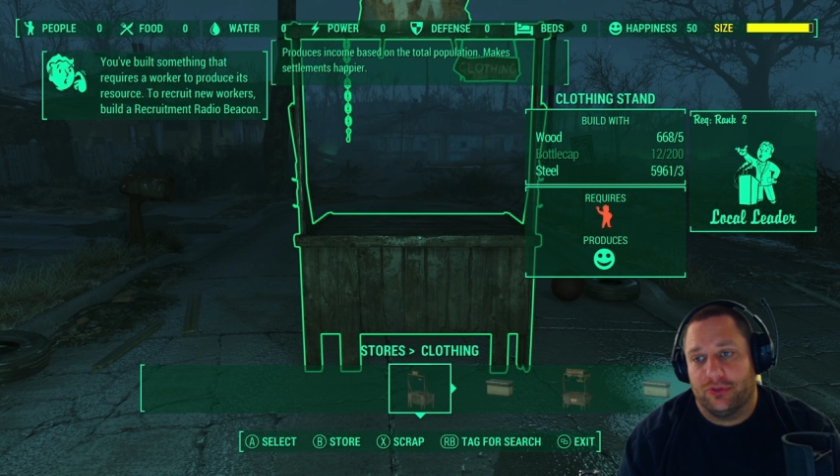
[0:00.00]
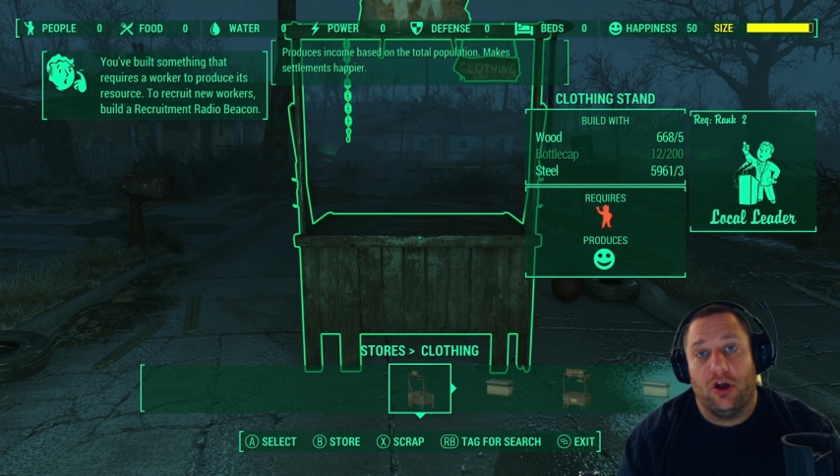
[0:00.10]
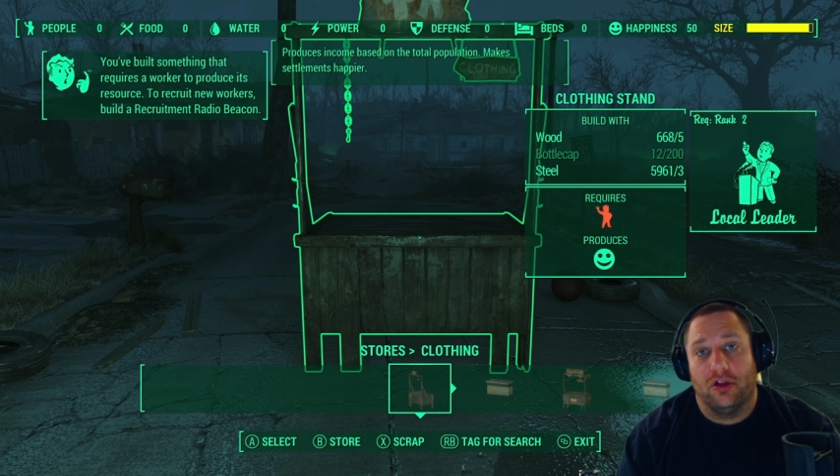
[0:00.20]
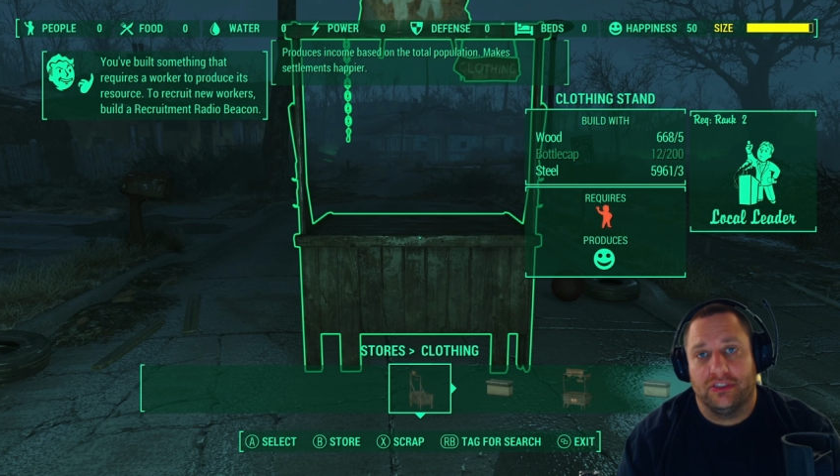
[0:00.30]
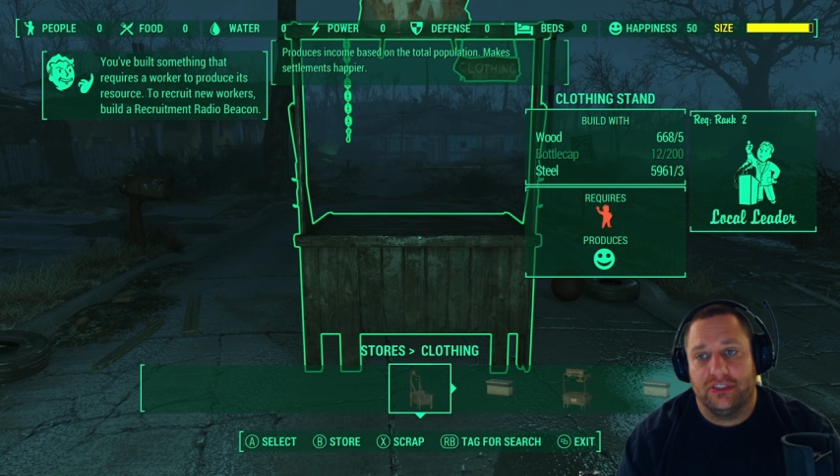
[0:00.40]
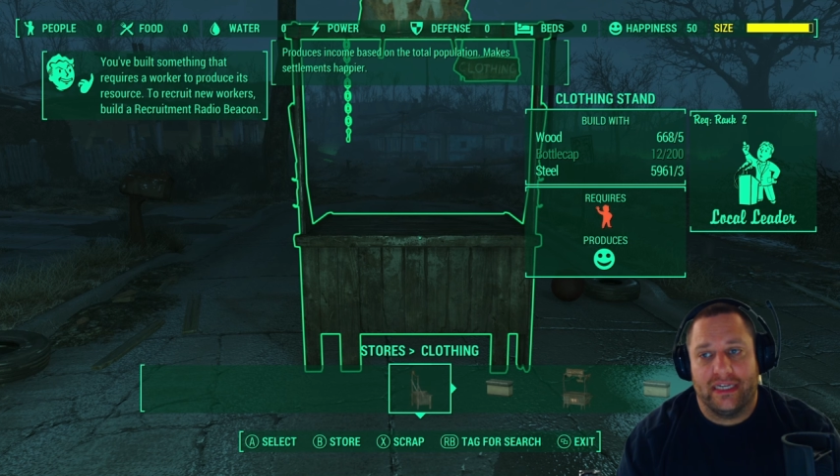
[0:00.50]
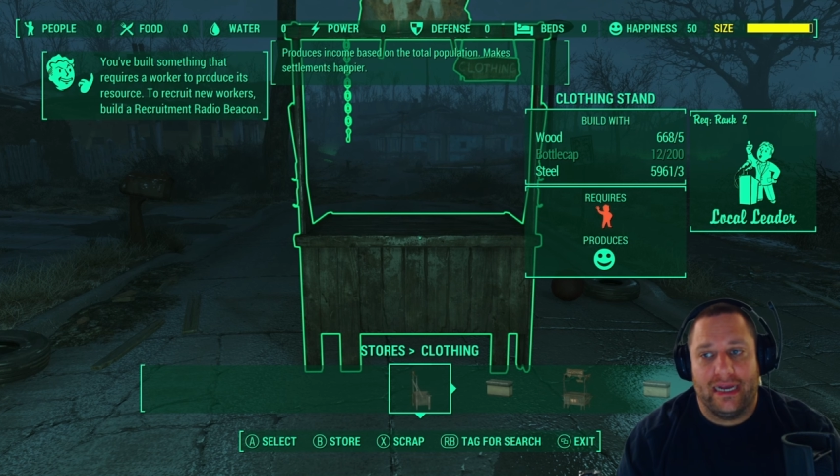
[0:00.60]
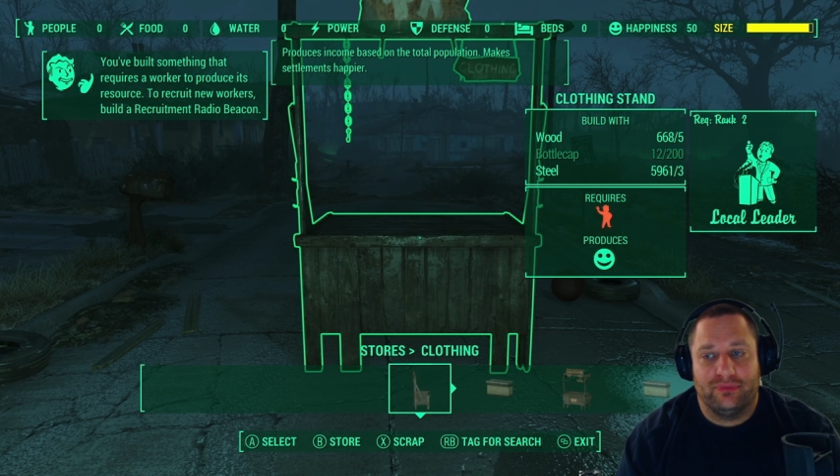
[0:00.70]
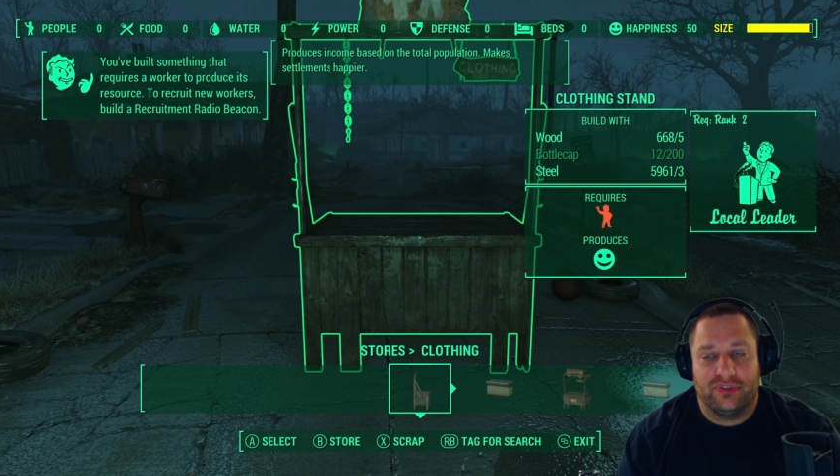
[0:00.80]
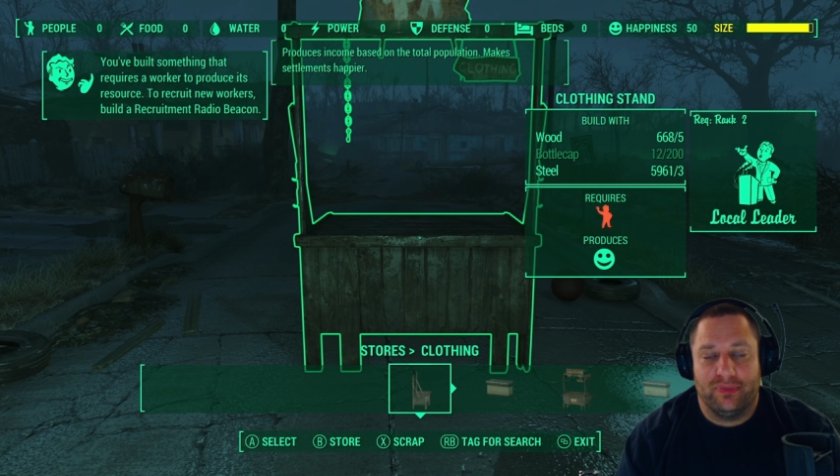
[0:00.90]
or all of your
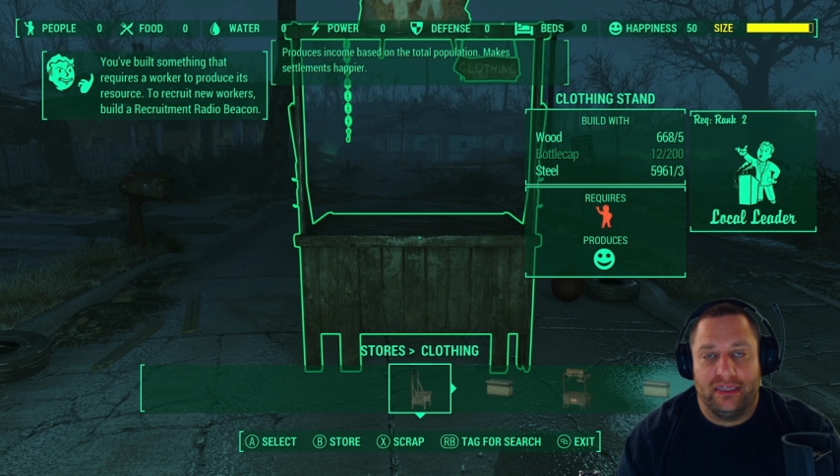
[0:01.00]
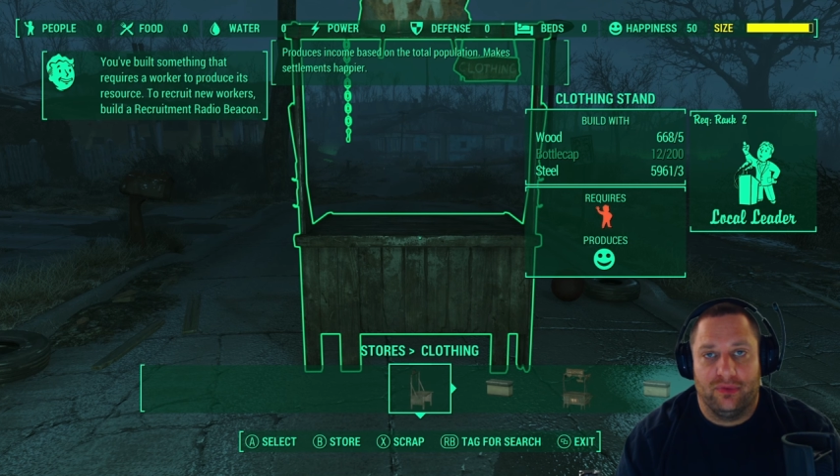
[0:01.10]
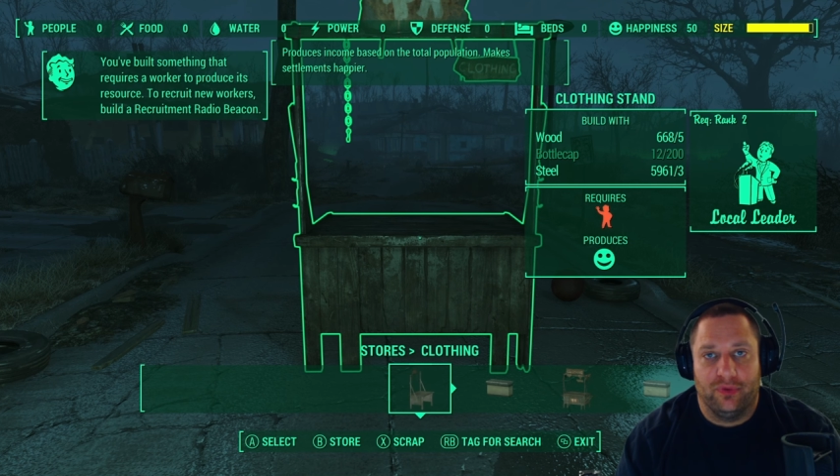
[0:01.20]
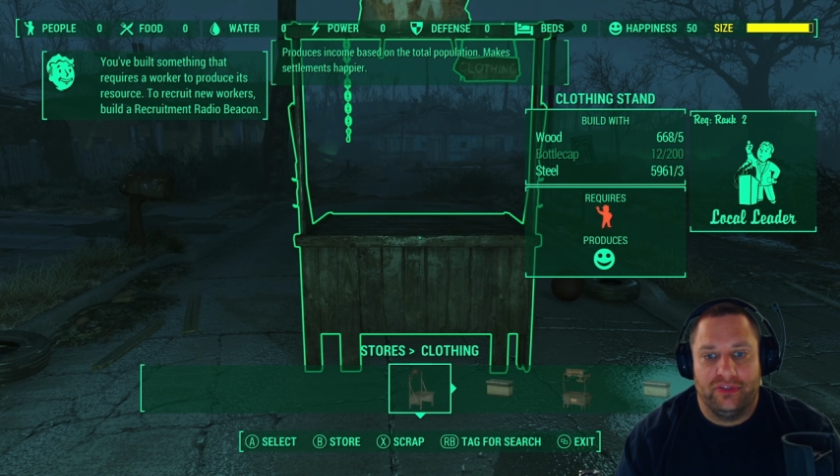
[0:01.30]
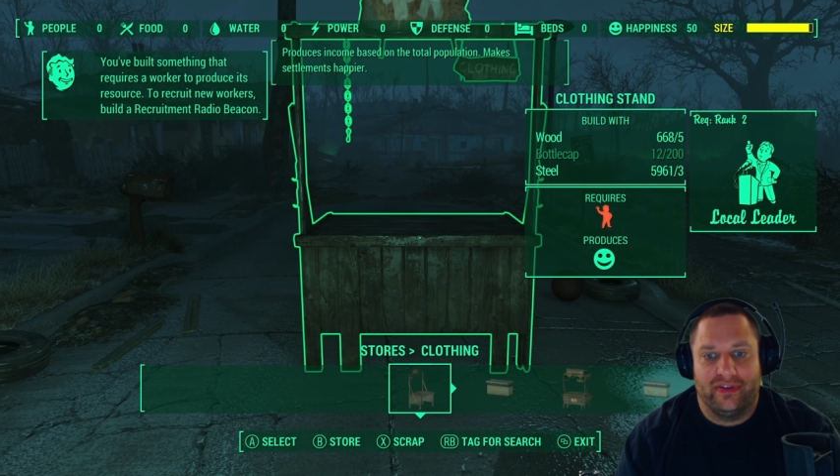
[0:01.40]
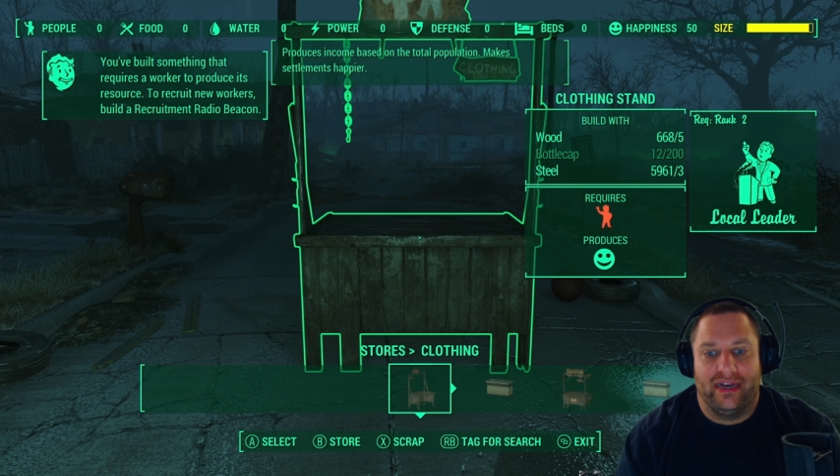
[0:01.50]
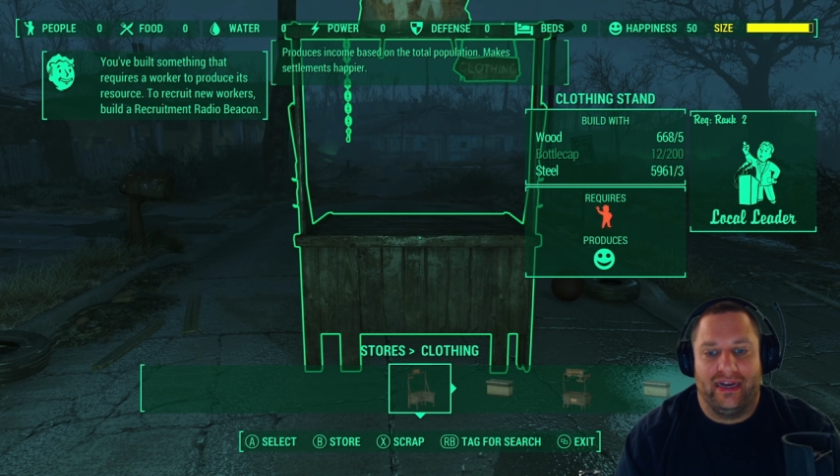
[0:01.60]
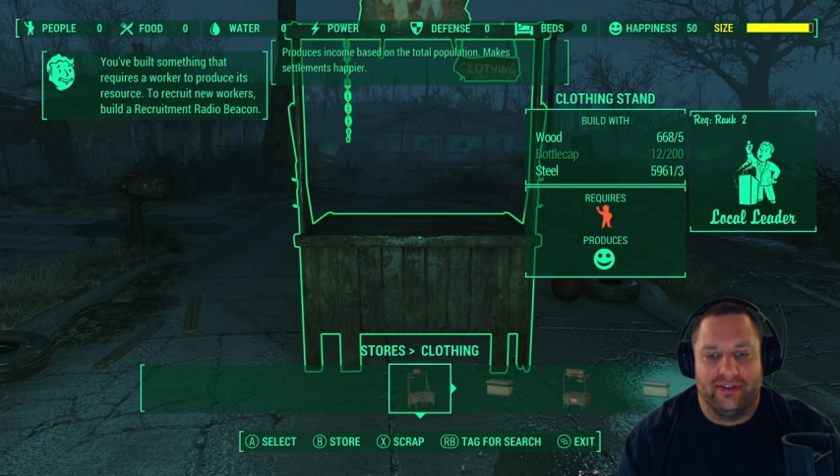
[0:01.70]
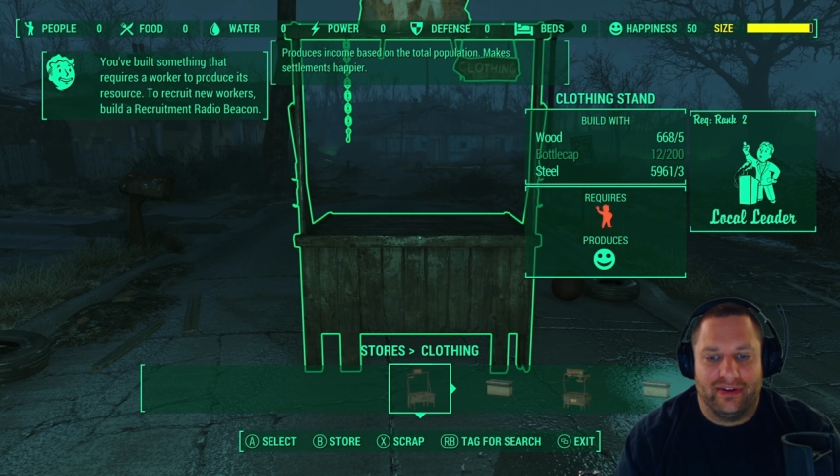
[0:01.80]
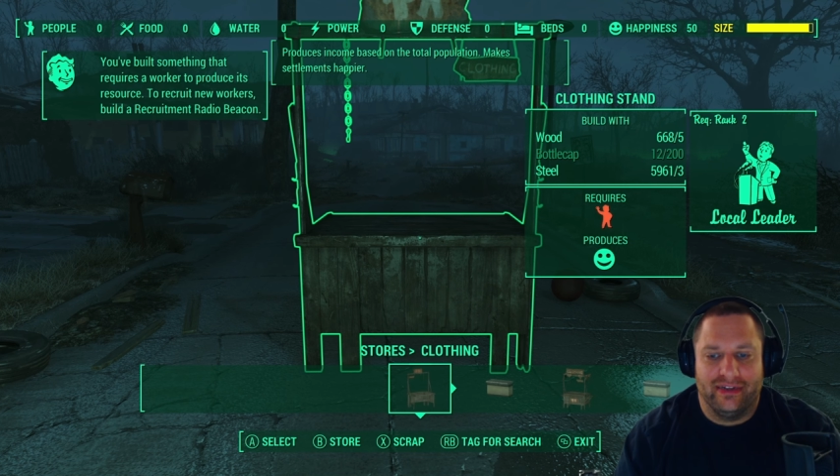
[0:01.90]
caps, depending on what you've
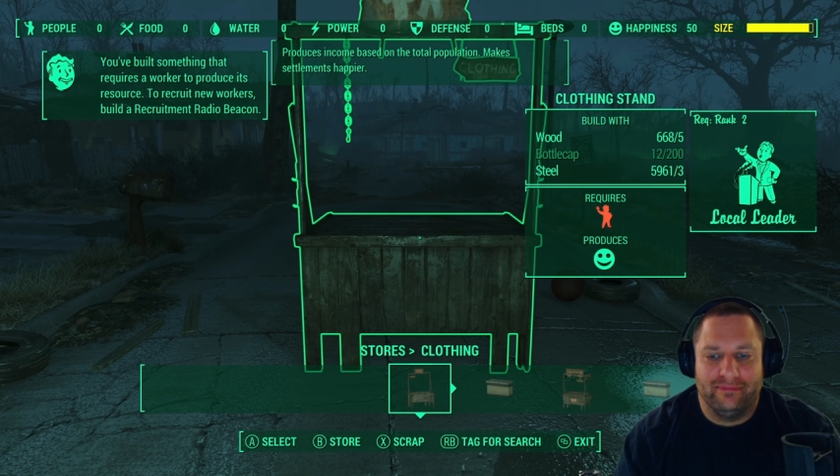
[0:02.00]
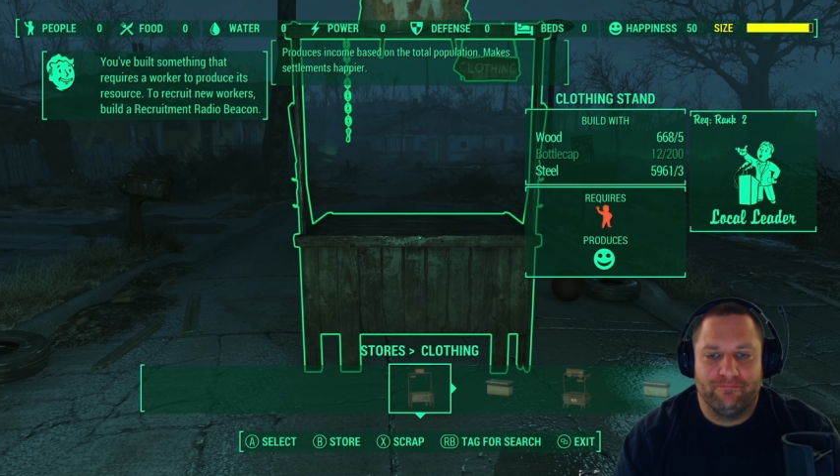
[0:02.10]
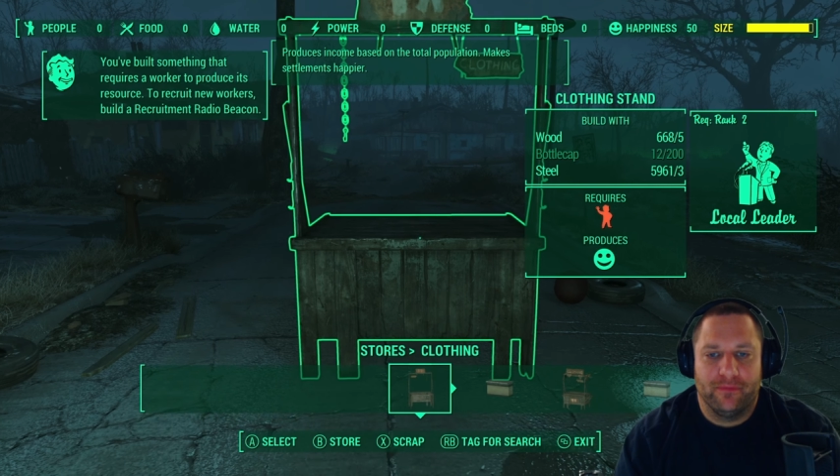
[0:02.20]
got, right?